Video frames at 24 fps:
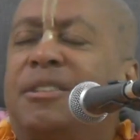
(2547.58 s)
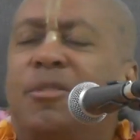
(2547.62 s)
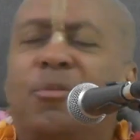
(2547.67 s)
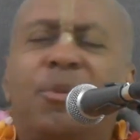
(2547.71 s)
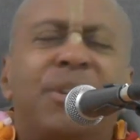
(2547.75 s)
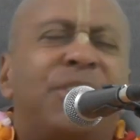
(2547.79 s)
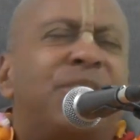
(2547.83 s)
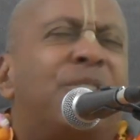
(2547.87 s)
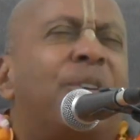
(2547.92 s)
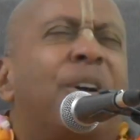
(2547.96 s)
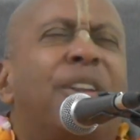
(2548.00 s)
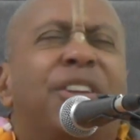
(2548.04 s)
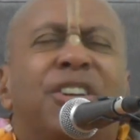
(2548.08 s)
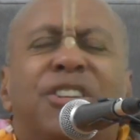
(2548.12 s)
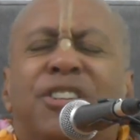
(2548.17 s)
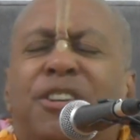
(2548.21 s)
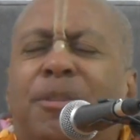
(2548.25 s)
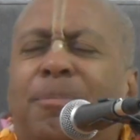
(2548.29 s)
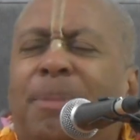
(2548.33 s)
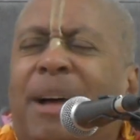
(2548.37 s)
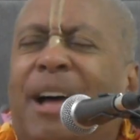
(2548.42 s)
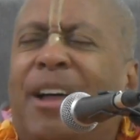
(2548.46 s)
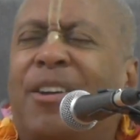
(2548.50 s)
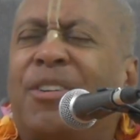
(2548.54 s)
what's all this
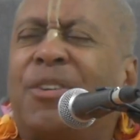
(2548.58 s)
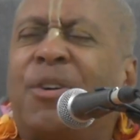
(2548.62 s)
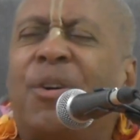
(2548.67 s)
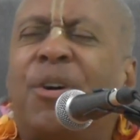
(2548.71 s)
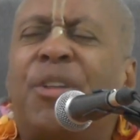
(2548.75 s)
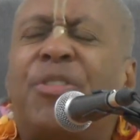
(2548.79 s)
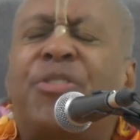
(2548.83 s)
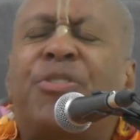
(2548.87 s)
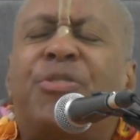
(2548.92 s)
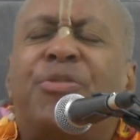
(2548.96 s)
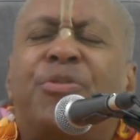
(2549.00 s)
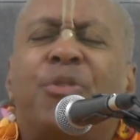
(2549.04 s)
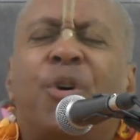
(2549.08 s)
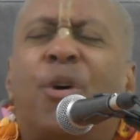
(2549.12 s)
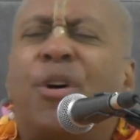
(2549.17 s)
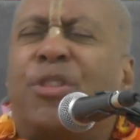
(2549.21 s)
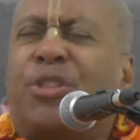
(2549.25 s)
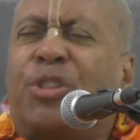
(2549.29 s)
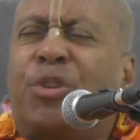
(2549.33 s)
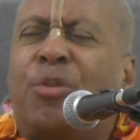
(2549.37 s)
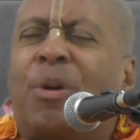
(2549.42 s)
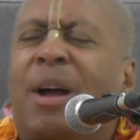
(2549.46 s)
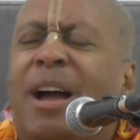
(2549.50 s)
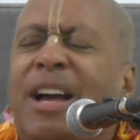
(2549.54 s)
about
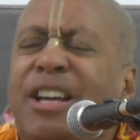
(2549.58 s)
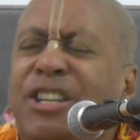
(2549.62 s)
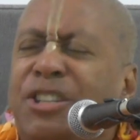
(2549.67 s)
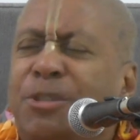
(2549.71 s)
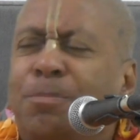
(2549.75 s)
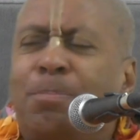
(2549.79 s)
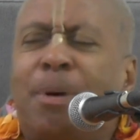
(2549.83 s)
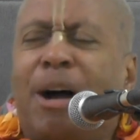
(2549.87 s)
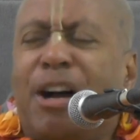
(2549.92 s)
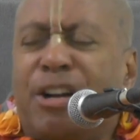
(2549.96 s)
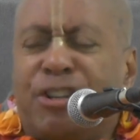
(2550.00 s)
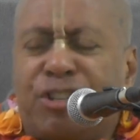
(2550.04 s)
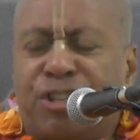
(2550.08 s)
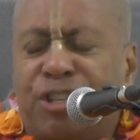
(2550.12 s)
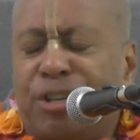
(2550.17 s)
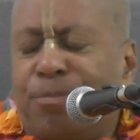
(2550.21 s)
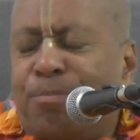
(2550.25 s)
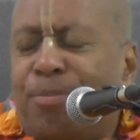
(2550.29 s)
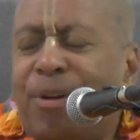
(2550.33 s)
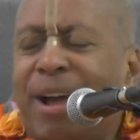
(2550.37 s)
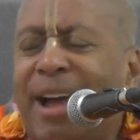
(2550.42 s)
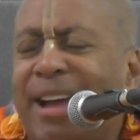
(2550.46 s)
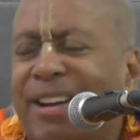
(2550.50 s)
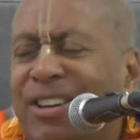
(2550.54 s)
authorized bhakti
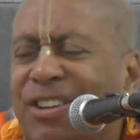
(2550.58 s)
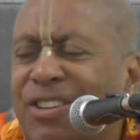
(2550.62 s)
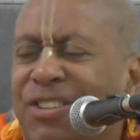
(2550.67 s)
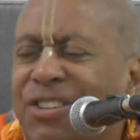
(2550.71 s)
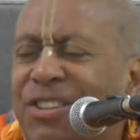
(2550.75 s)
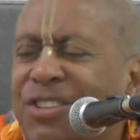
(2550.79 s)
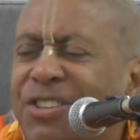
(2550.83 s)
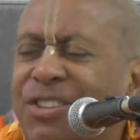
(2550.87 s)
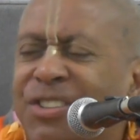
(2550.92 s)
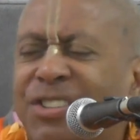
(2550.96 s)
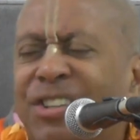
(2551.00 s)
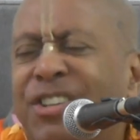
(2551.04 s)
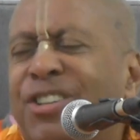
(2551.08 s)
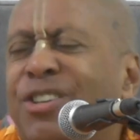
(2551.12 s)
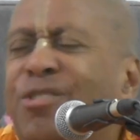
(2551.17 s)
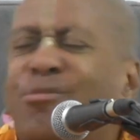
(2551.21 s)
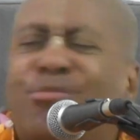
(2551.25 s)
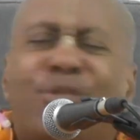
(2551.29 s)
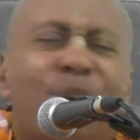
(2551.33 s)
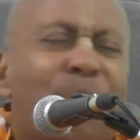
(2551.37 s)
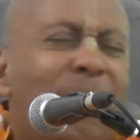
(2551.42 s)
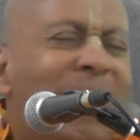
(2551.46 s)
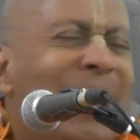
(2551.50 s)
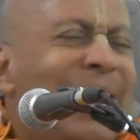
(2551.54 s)
practices? Just
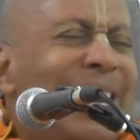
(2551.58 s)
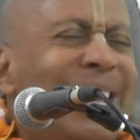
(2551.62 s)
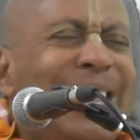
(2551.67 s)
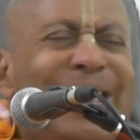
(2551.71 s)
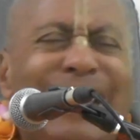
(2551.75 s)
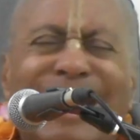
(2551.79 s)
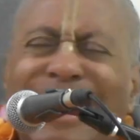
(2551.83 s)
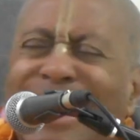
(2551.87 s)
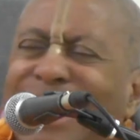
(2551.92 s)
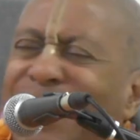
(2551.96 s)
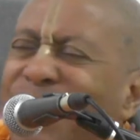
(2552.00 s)
throw anything